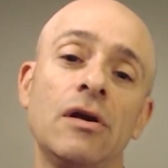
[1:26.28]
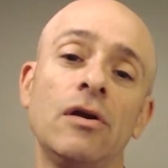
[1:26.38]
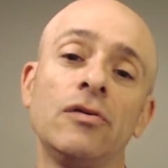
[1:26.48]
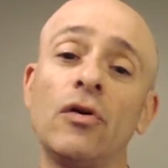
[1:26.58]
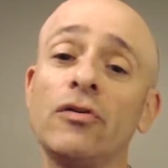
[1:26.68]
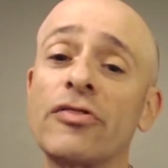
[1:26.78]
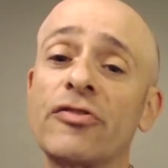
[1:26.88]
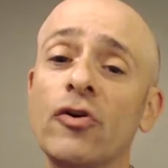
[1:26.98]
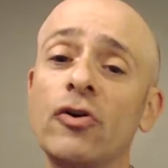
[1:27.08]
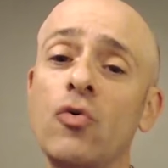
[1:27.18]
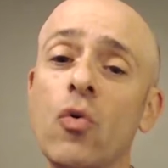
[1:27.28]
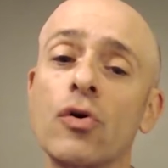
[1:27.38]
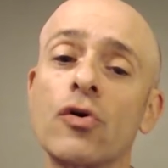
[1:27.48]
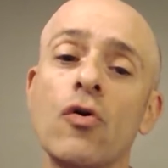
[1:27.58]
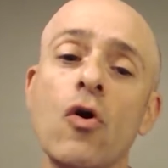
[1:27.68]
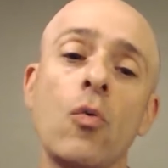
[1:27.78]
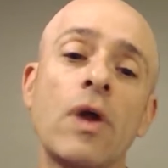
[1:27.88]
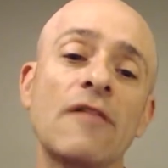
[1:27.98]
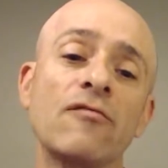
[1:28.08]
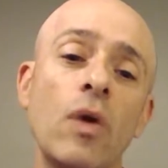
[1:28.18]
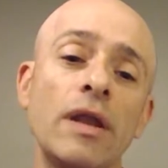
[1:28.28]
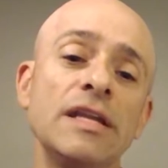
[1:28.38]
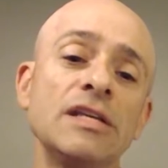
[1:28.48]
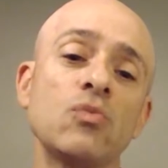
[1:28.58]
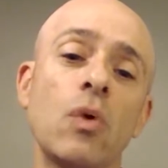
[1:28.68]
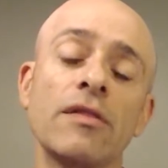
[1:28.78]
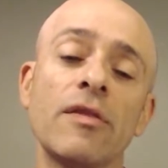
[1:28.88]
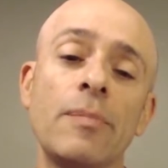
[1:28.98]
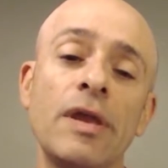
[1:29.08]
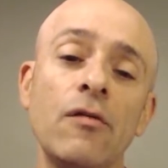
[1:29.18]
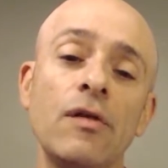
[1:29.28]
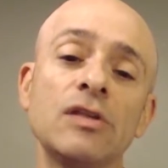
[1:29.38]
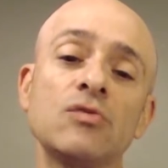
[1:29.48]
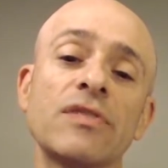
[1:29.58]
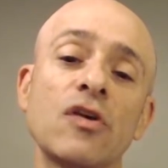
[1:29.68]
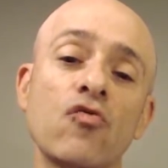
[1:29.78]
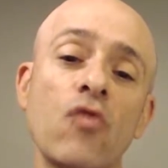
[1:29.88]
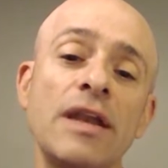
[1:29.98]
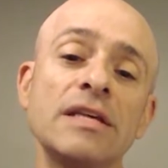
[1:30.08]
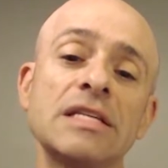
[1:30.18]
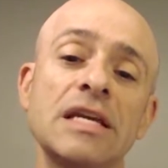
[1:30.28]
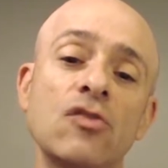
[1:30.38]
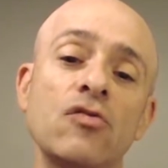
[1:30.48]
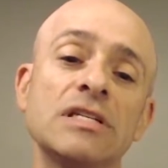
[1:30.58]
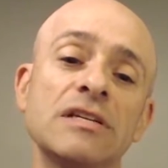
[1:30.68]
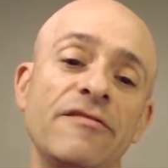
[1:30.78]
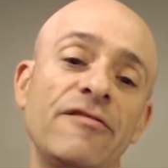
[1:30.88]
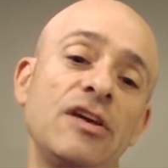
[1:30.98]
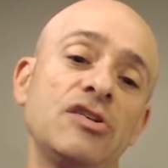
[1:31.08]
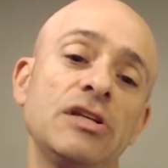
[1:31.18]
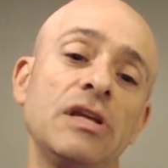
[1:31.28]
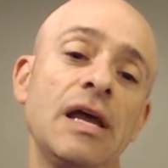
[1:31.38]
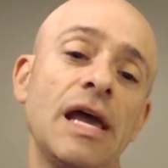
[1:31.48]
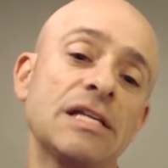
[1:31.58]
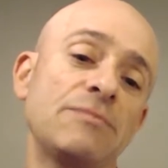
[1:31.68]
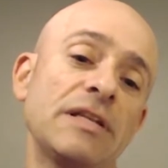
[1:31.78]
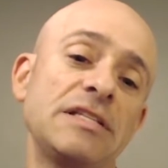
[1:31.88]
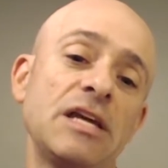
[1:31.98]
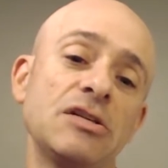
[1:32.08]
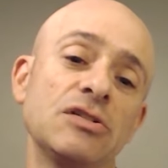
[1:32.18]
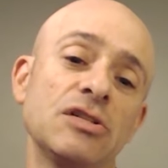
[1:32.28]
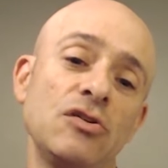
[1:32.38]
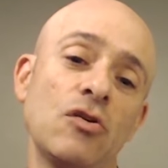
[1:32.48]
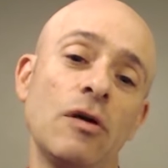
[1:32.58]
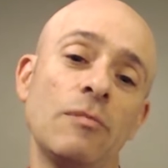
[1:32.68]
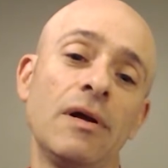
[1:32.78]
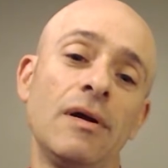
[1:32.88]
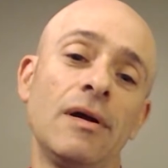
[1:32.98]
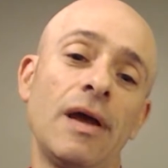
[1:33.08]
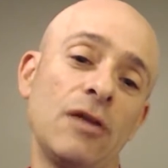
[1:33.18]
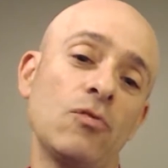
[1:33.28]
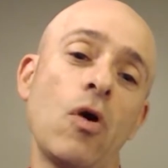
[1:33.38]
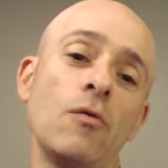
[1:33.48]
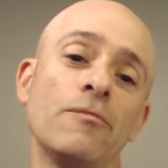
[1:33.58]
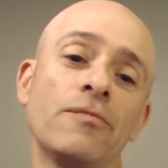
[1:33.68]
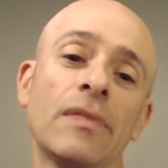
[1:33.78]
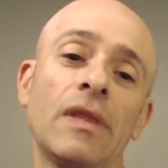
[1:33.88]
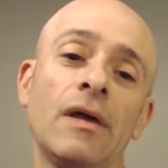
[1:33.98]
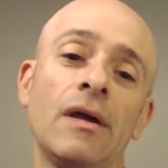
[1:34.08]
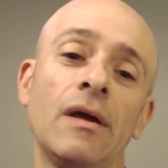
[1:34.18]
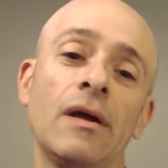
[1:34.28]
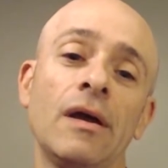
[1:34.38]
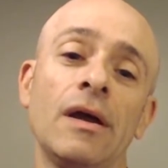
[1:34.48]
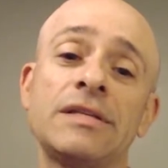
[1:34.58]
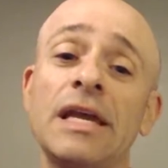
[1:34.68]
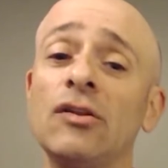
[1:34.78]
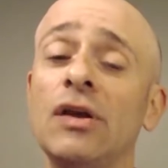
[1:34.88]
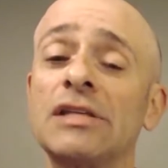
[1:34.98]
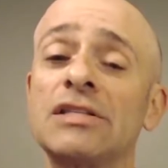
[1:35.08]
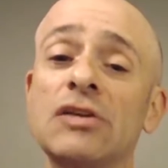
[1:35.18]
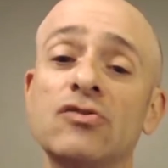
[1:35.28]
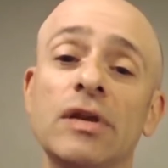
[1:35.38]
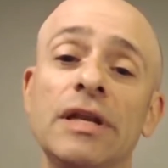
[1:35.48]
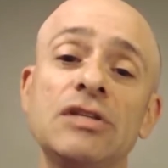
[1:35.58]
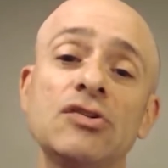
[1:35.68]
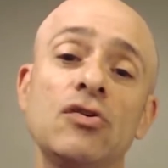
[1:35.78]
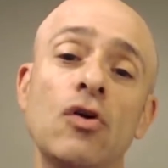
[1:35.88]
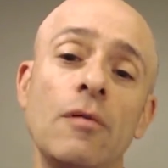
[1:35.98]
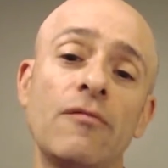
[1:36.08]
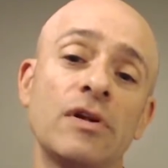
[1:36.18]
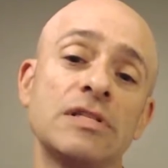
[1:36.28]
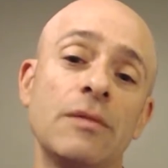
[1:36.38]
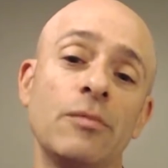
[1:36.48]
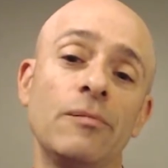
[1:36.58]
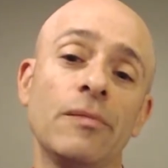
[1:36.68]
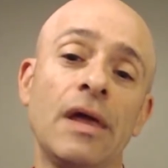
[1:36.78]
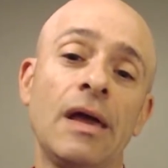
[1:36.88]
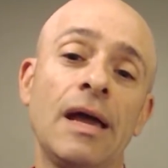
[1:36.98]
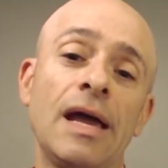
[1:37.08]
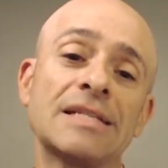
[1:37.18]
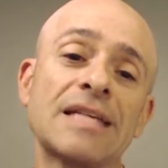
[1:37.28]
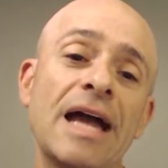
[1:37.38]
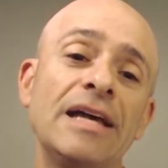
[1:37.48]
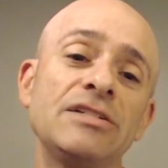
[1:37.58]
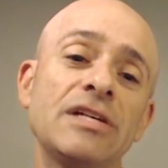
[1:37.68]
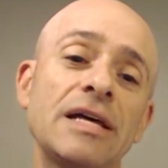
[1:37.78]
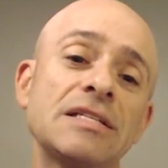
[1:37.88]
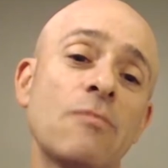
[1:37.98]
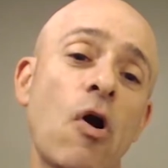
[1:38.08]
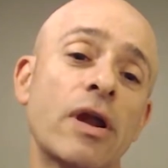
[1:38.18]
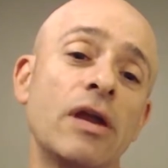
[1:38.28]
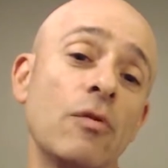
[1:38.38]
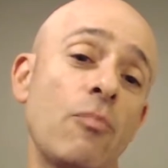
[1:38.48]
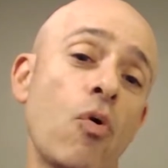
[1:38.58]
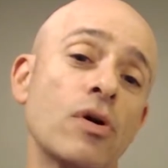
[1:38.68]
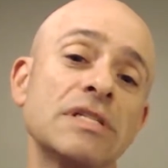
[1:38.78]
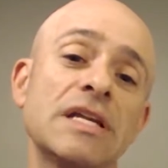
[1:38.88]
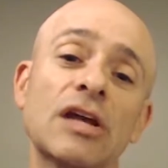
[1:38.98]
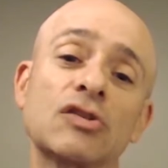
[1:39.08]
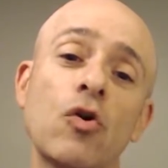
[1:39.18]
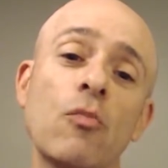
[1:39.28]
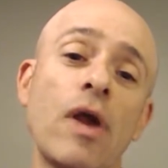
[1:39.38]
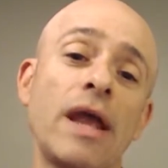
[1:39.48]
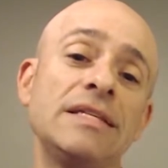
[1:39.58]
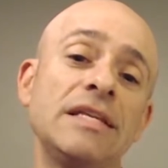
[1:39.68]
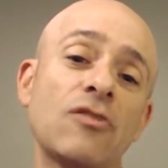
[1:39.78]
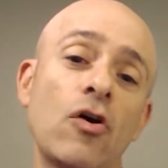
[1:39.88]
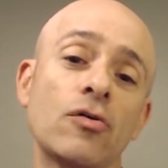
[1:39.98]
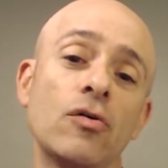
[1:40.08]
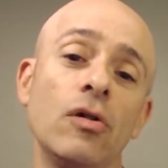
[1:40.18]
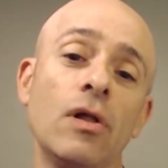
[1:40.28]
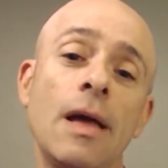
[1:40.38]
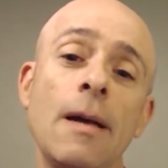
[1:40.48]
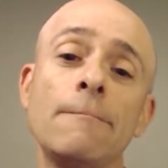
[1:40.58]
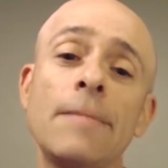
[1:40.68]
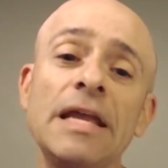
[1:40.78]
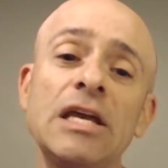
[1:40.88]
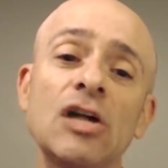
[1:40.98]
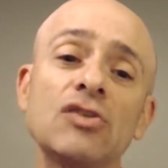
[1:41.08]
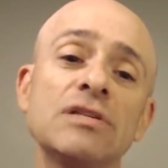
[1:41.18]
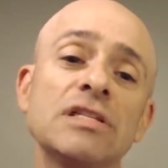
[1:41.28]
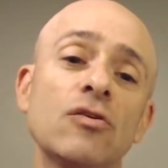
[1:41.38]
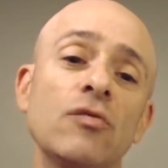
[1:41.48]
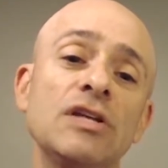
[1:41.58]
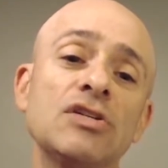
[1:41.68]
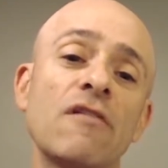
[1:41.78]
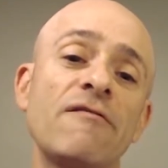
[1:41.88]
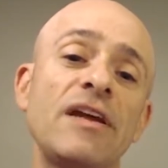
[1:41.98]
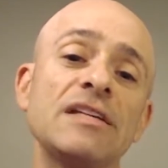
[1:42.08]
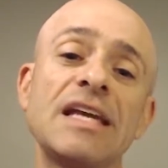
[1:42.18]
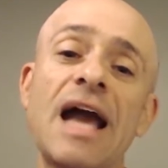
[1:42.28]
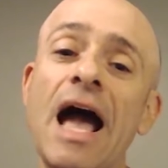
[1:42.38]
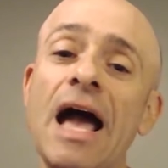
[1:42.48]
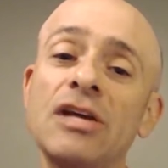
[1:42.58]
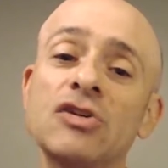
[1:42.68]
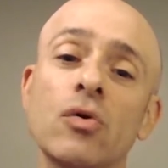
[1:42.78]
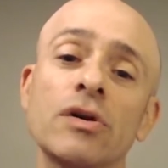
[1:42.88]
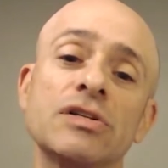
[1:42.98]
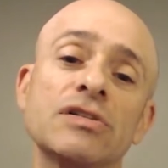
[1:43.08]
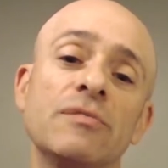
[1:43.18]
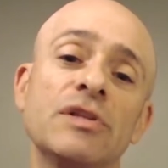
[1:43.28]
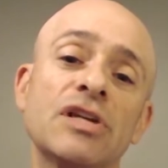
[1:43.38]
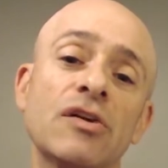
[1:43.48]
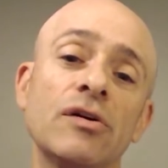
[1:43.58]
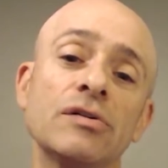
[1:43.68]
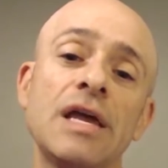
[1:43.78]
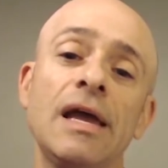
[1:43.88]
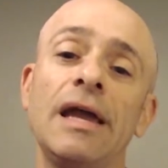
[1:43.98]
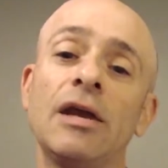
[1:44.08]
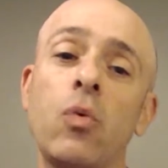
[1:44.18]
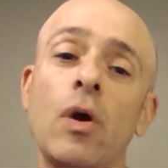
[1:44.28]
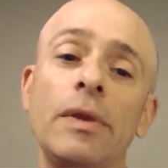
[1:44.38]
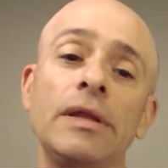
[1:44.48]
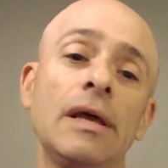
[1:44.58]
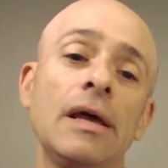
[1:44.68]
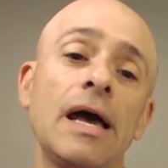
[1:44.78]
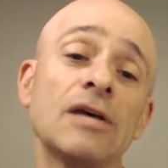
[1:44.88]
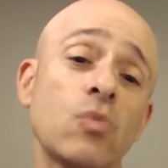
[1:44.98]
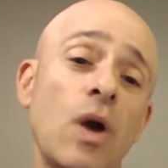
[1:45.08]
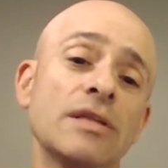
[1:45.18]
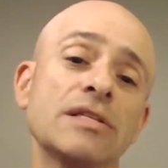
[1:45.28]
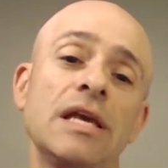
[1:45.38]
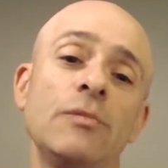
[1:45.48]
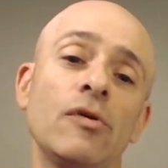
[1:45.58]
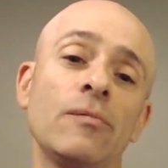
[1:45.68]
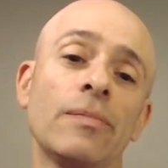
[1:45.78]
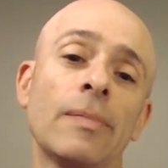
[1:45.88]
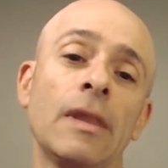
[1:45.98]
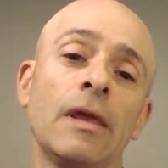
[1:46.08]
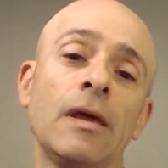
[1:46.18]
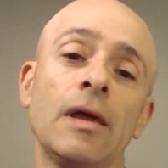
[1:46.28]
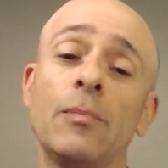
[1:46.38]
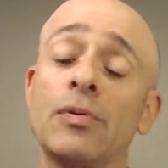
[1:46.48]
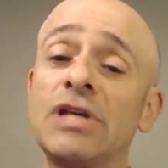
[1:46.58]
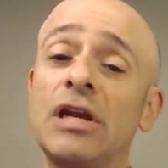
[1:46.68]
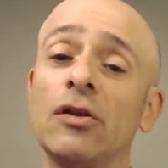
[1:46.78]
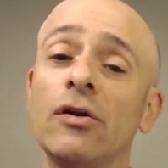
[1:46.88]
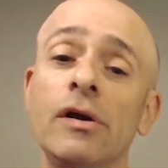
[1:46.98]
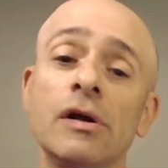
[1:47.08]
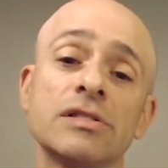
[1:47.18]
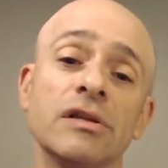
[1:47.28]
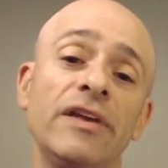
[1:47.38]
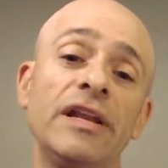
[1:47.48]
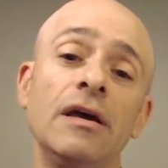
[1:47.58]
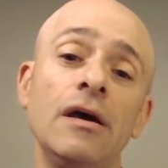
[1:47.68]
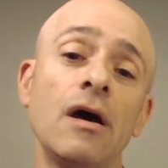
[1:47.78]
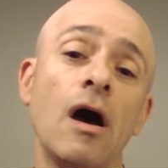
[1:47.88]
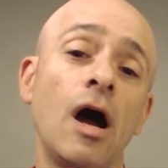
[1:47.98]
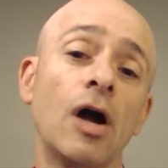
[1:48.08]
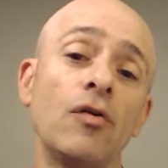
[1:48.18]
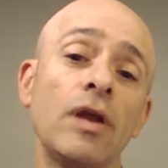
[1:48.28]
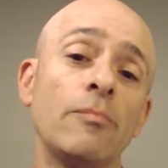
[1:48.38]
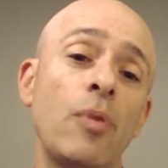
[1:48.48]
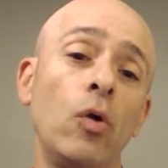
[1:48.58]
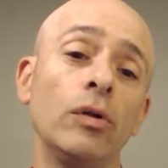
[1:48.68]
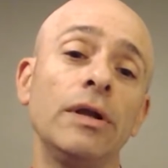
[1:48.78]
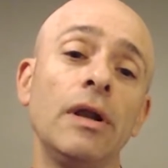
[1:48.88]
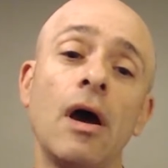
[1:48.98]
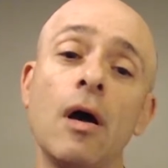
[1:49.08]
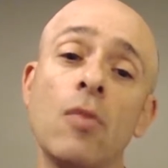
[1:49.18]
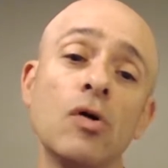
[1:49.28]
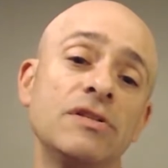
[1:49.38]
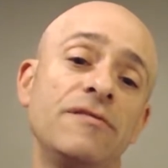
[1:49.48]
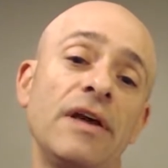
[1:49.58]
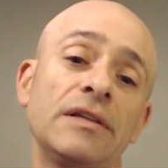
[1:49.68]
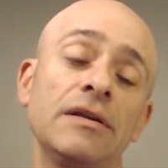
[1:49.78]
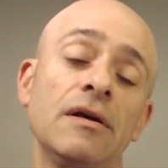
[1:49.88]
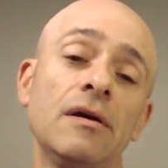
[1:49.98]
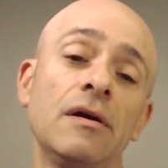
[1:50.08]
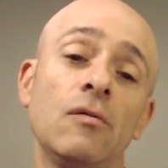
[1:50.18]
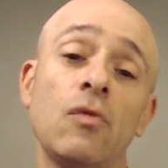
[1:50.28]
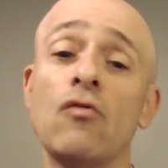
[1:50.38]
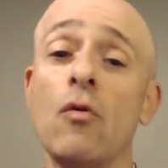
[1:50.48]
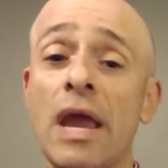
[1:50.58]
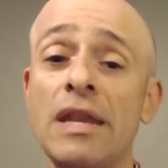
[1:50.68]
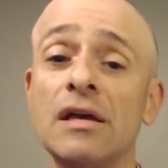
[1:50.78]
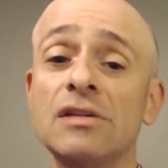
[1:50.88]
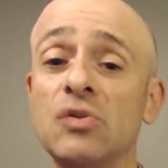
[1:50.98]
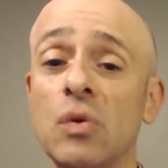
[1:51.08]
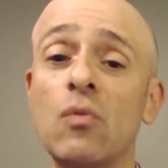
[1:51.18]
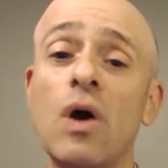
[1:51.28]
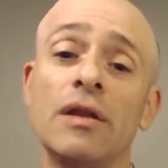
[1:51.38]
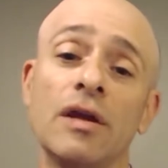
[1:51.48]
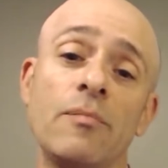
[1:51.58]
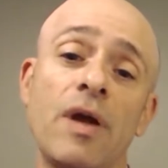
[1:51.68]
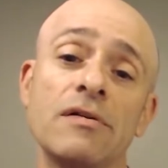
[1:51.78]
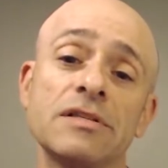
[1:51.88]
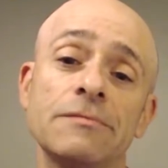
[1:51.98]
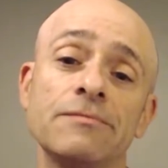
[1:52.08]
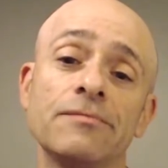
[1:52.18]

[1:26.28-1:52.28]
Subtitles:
During the third quarter, we have witnessed one of the periods with the greatest increase in inflation expectations in Europe," end quote. Take a look at Central and Eastern Europe, for example. As IHS Markit reports in an October 18th article, many countries in the region are facing high shortages of materials and equipment, as well as labor. In particular, Slovenia, Hungary, and Poland are most affected, while Romania is doing well in comparison.